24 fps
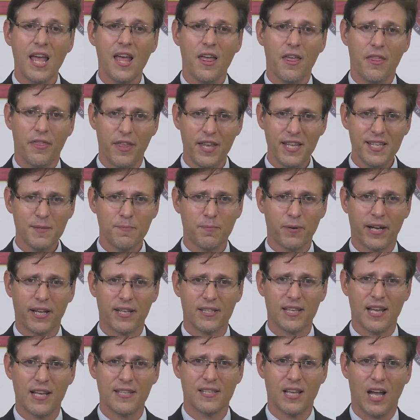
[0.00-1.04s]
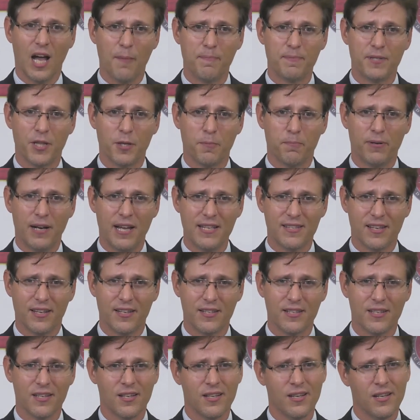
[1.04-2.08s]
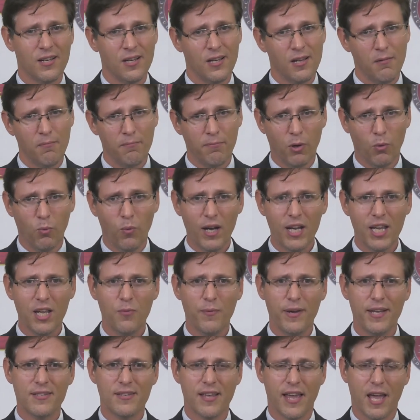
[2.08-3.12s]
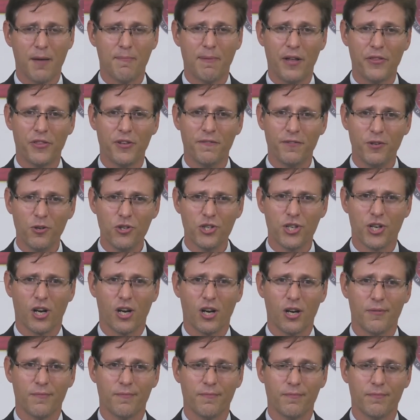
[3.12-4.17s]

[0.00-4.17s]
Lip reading: This brings us up to the present, but what can we say about the future?